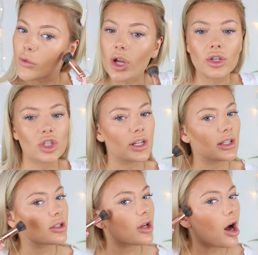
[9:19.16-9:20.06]

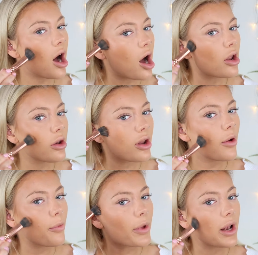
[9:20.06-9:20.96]
She's
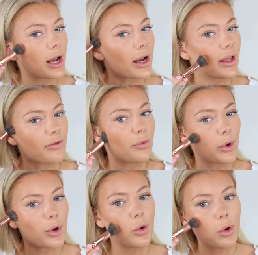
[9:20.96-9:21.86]

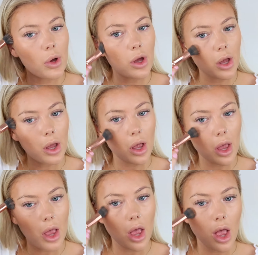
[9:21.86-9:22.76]
unbelievable.
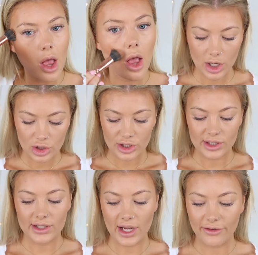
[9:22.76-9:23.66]
She's
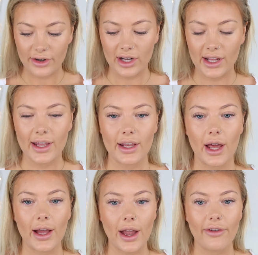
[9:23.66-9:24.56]
definitely
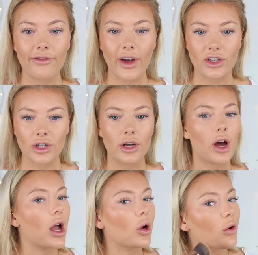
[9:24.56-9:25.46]
like a fashion
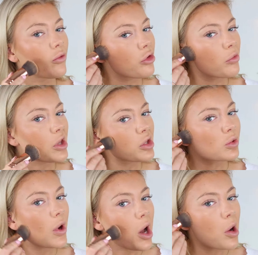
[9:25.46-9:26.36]
icon for me as
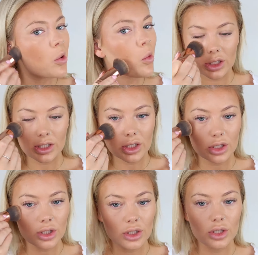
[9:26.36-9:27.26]
well. She's
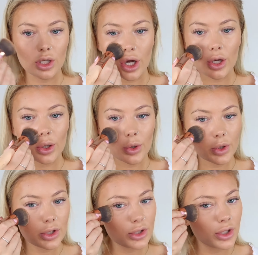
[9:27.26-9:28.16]
so
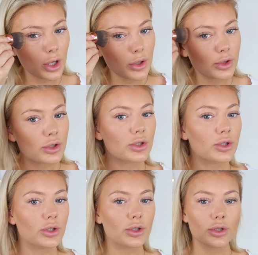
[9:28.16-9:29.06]

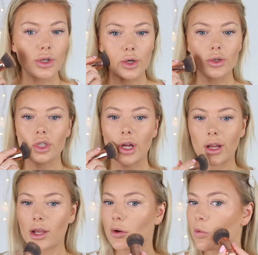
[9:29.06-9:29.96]

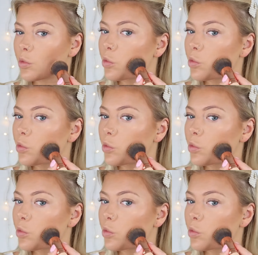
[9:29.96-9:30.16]
stunning.